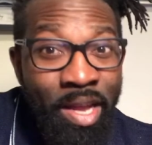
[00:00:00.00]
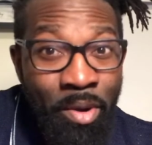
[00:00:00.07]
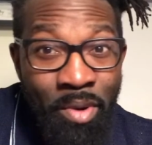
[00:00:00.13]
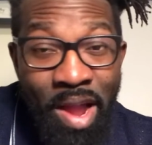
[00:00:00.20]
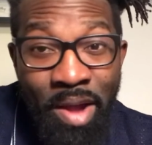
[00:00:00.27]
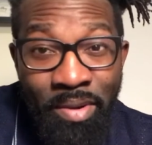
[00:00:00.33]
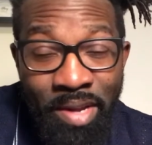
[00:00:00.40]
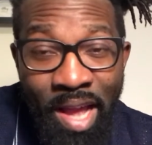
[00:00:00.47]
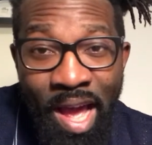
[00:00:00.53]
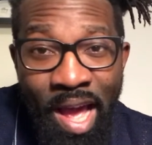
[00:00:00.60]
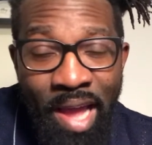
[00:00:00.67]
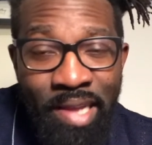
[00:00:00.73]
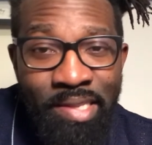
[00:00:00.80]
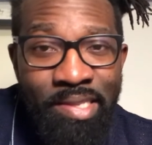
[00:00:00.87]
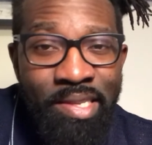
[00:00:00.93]
around
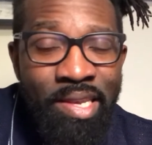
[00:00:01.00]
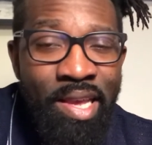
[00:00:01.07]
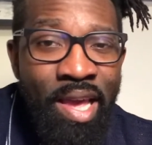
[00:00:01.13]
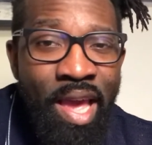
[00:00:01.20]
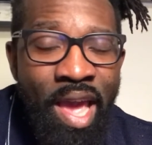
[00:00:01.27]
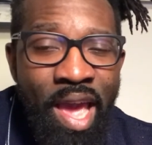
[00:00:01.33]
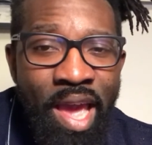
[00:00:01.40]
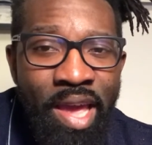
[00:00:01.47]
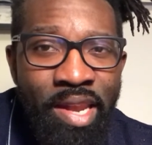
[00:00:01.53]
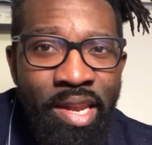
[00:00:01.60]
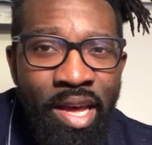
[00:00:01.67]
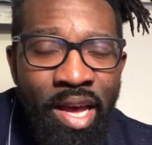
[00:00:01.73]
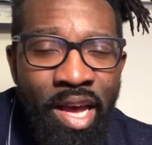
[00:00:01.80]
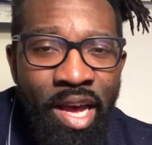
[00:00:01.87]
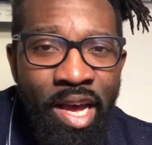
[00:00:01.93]
guys, and
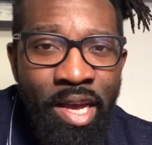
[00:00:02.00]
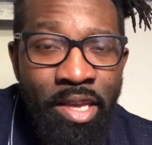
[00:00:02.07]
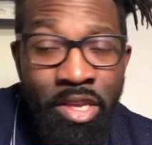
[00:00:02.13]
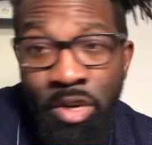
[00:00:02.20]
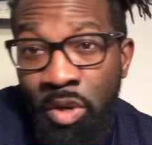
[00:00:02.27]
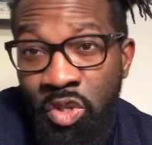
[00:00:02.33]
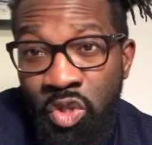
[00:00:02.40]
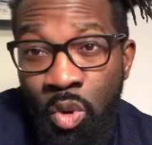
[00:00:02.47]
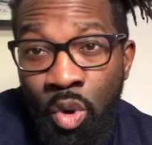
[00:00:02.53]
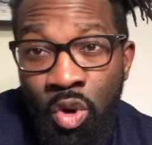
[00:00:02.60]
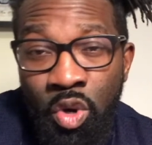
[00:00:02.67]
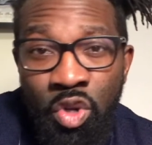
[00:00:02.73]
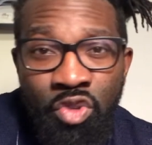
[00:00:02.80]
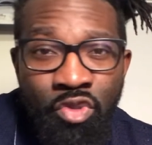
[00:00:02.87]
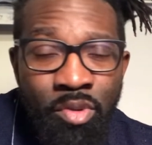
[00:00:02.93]
you know, score
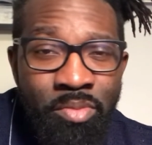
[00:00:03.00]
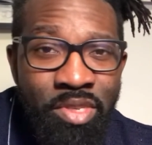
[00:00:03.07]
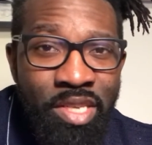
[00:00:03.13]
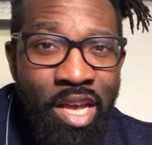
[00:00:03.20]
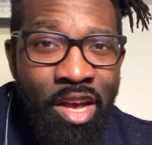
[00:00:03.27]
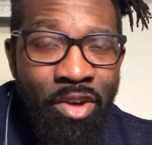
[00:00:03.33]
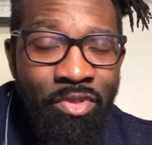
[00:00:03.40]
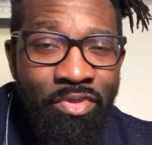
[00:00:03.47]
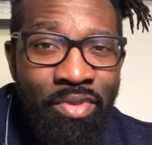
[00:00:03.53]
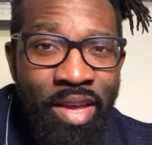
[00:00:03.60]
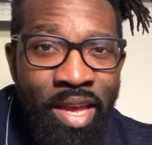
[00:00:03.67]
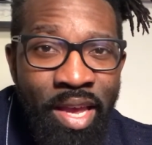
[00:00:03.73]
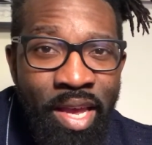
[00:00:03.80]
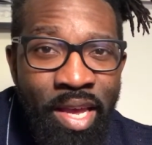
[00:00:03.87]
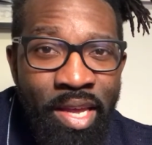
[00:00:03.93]
goals for himself.
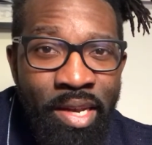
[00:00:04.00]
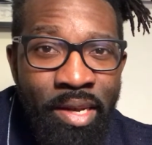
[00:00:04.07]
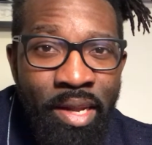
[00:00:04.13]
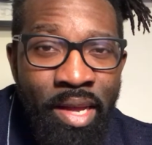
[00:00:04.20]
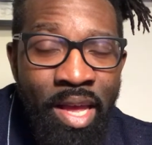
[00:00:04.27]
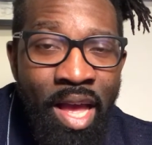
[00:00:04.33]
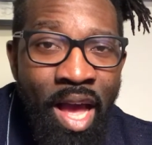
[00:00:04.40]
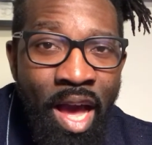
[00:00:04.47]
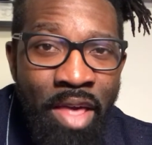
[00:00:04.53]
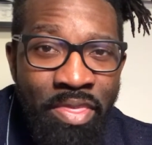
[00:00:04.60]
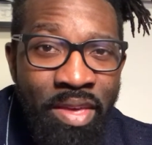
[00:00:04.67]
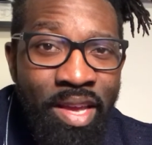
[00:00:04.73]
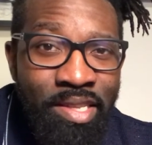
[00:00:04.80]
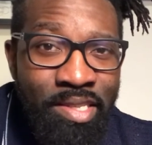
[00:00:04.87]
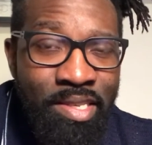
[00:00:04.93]
And I
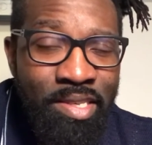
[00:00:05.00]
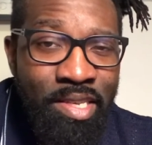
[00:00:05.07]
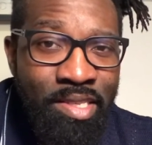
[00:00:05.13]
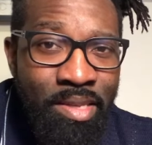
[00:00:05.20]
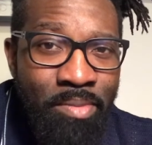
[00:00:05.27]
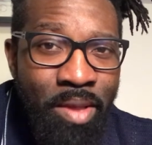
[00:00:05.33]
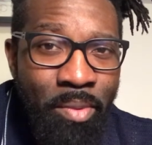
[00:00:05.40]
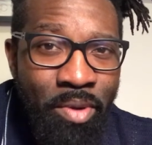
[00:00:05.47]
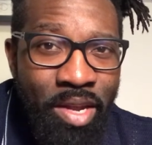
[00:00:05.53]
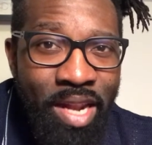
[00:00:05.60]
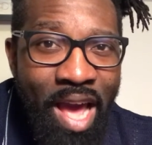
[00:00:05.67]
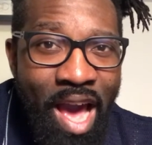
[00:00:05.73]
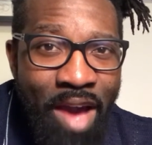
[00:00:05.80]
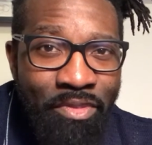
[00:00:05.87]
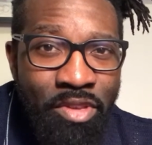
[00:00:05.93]
think it's a system that we're going to
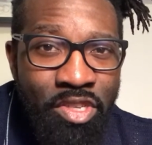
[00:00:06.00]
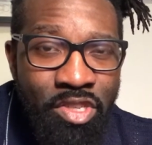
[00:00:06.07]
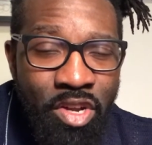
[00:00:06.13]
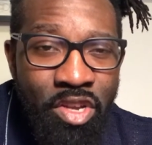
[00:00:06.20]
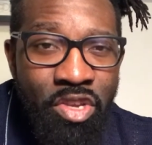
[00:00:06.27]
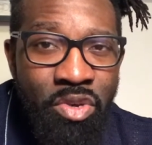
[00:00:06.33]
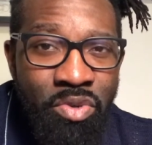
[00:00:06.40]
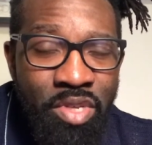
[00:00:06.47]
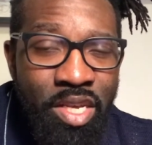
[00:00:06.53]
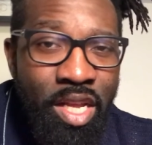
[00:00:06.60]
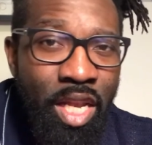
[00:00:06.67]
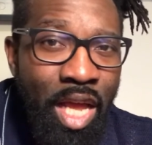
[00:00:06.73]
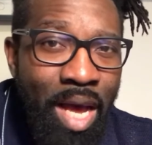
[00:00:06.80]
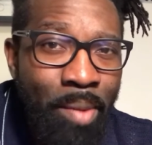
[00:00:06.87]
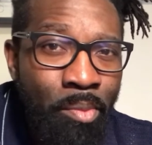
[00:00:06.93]
have to start using a
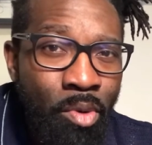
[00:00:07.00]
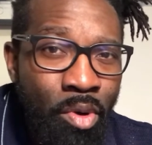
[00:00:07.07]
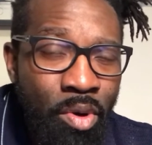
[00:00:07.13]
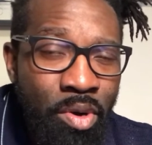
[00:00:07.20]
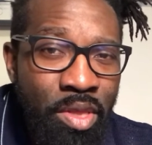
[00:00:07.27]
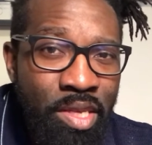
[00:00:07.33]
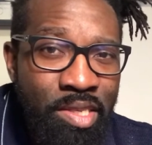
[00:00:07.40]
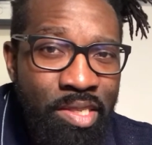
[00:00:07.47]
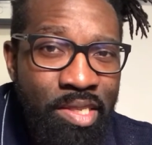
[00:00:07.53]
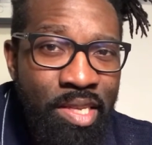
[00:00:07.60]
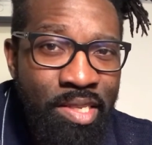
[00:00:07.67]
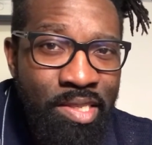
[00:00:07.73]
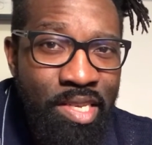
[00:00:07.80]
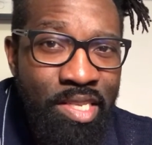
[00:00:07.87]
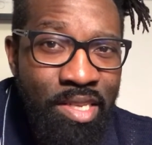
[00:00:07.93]
lot more this
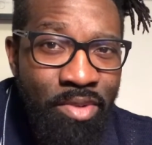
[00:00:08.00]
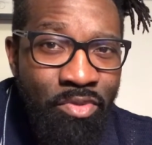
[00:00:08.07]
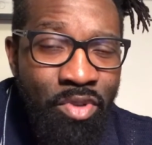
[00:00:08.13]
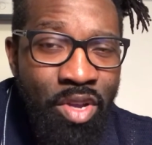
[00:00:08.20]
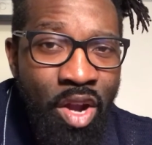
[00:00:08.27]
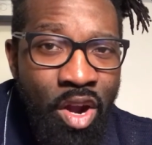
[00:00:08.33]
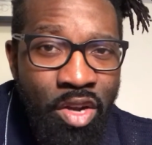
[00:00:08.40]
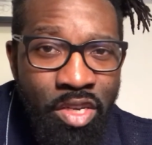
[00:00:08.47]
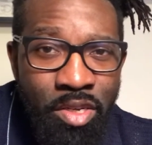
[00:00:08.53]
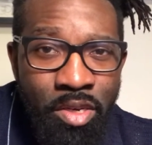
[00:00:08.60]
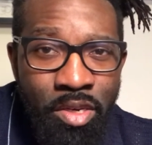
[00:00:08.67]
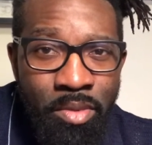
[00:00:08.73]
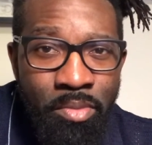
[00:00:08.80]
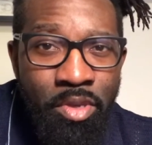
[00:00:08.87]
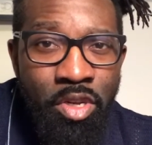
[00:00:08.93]
season if we are
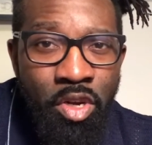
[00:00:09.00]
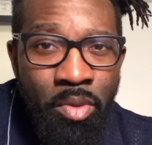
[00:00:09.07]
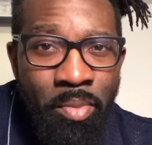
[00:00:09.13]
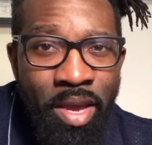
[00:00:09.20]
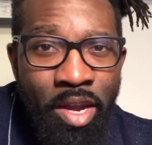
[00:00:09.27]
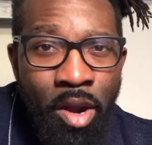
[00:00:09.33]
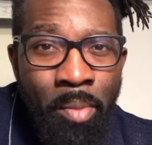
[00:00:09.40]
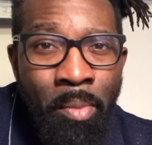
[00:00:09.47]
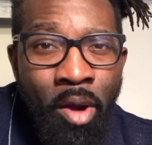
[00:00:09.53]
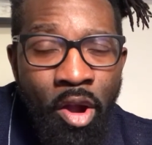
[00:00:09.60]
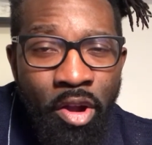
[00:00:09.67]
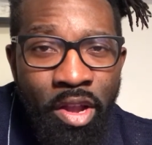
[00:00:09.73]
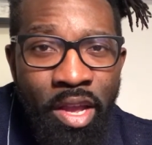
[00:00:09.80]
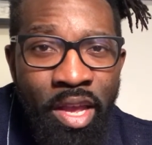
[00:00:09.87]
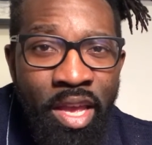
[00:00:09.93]
to, you know, make our
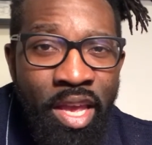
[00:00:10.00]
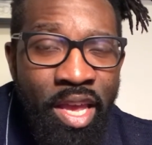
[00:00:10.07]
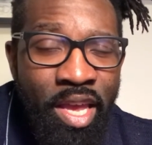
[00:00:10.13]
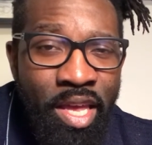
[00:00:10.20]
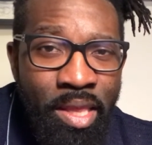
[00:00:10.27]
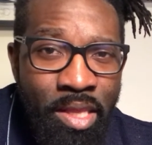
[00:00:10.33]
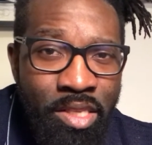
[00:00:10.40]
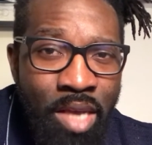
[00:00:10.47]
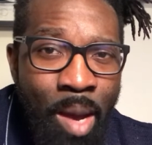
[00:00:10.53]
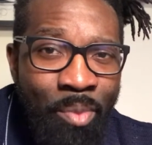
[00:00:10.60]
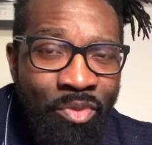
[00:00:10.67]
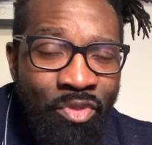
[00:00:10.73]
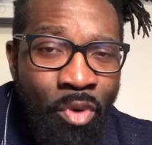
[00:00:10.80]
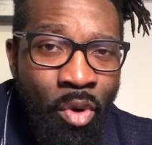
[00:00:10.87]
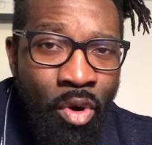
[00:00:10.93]
mark in the
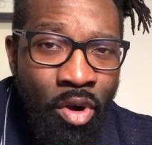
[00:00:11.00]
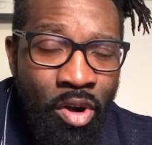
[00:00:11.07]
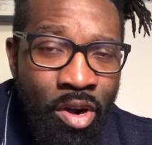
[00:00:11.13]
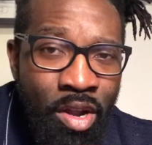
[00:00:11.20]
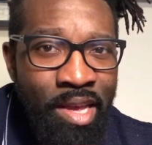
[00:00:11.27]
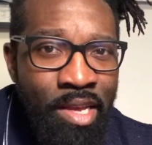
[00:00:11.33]
top 4.